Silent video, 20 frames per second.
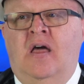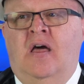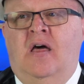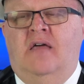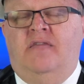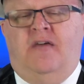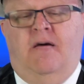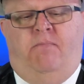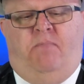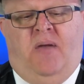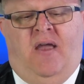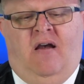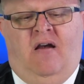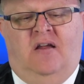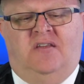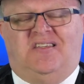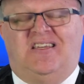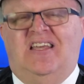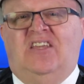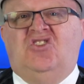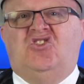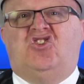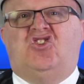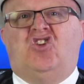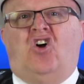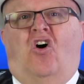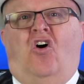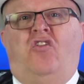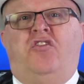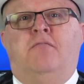that parents
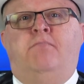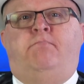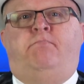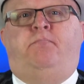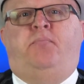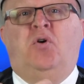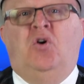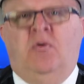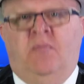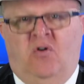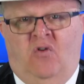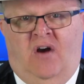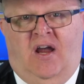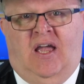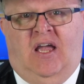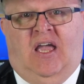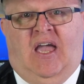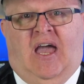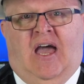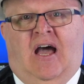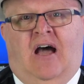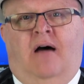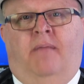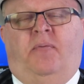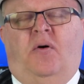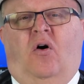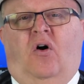install the Boomerang app